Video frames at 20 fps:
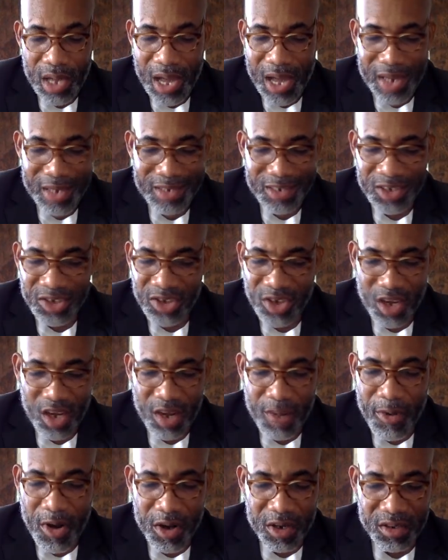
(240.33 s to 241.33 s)
And she talked
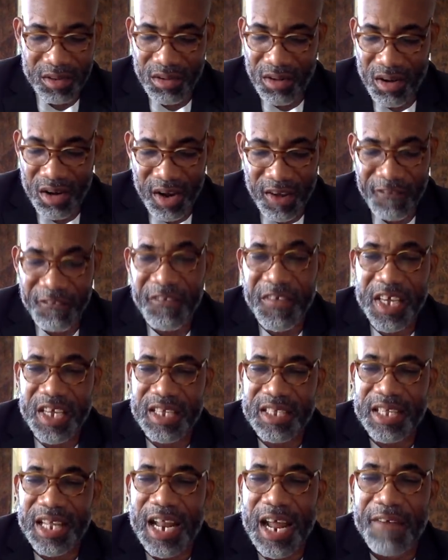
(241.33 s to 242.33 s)
about other
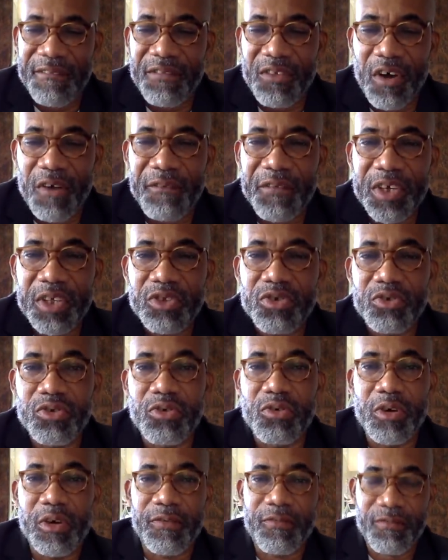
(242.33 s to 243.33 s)
things that have nothing to
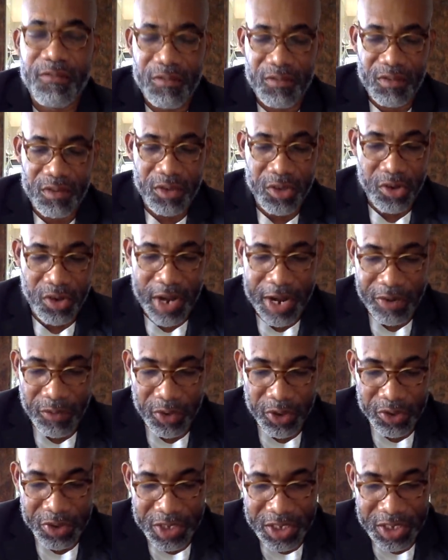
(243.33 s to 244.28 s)
do with, you know, I don't want to